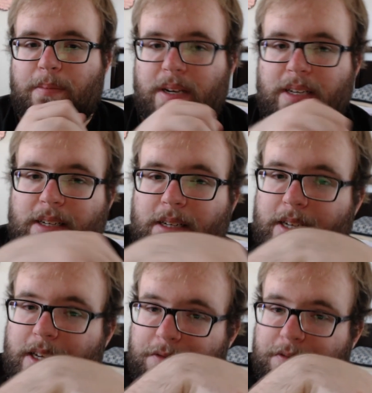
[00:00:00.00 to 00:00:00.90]
But
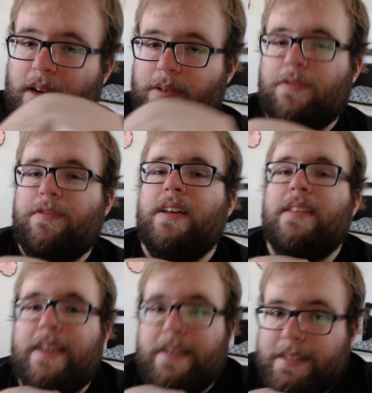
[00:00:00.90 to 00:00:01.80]
he found
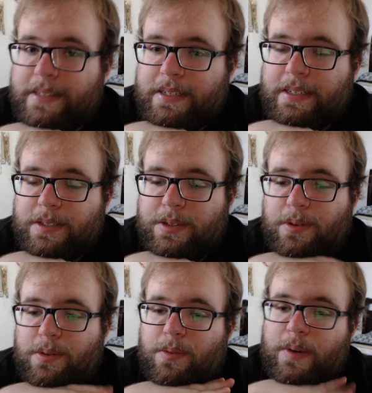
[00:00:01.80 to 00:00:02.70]
Ophelia.
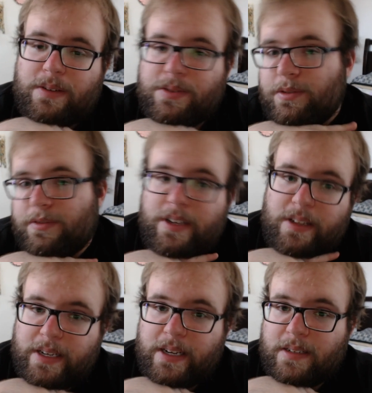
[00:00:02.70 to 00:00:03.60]
So where's
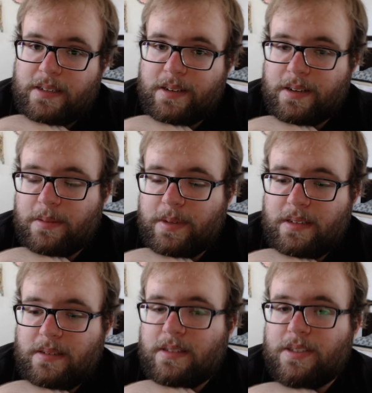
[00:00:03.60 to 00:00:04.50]
Ophelia? You know what I
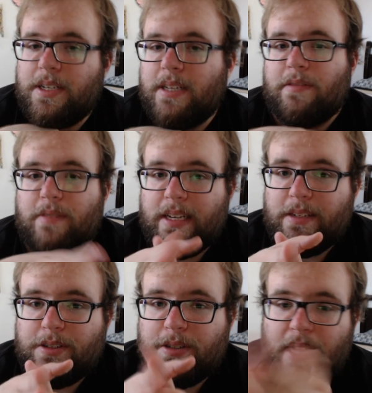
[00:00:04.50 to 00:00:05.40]
mean? Is she at the
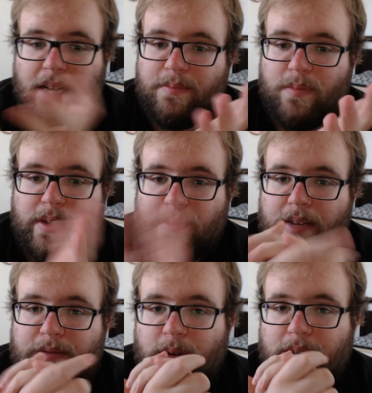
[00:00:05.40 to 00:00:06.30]
ranch? We
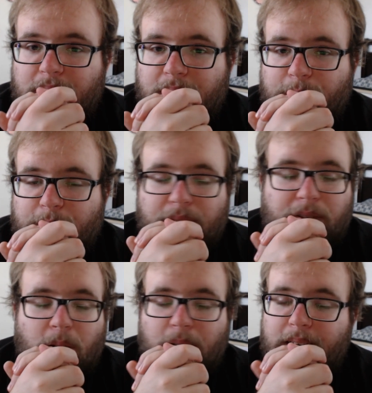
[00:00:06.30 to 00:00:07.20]
have no idea. We have
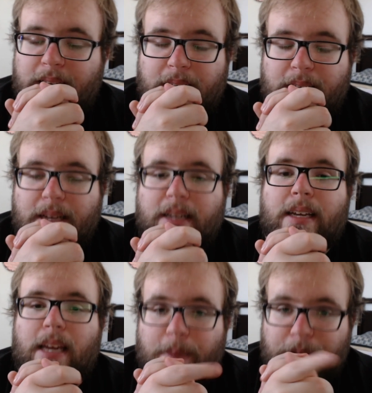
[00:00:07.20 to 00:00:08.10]
no idea.
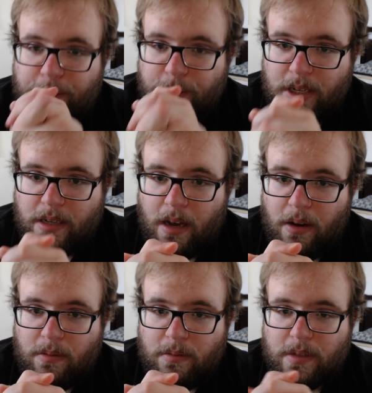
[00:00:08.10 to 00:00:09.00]
It'd be cool to
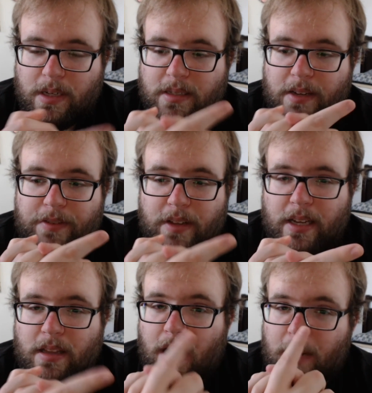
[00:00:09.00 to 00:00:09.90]
know, because I feel
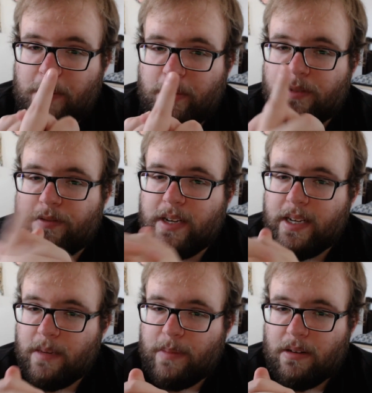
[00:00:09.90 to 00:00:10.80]
like a lot of people are
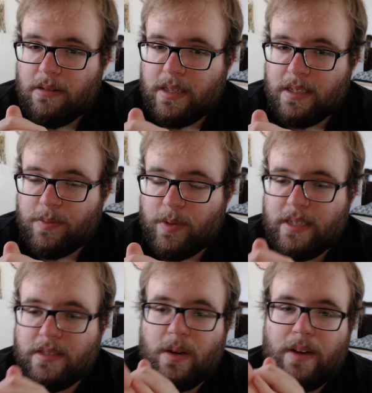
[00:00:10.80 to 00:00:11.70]
forgetting about her at this
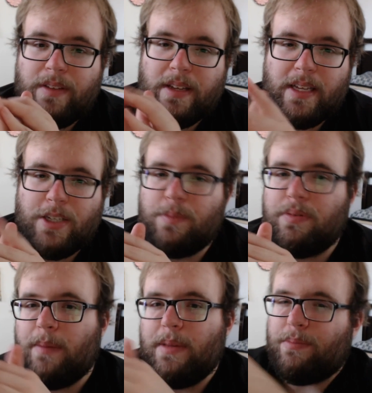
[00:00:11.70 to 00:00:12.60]
point. So I think they should
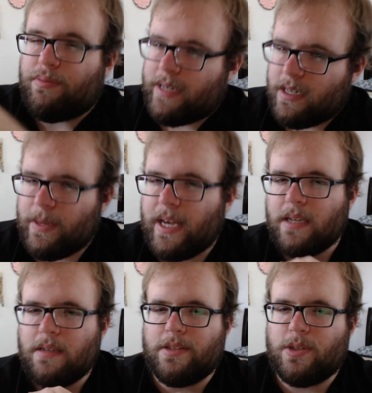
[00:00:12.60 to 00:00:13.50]
probably bring her back
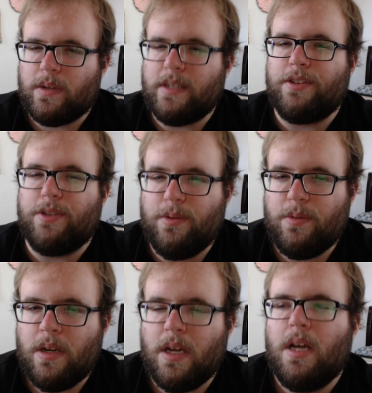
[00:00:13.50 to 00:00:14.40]
into the story
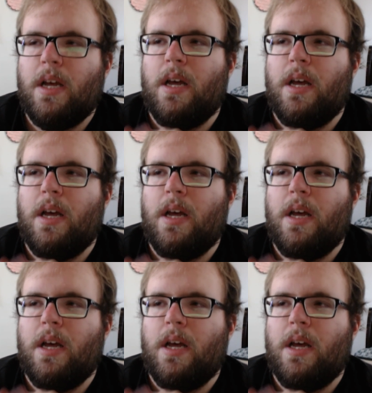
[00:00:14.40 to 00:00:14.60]
soon.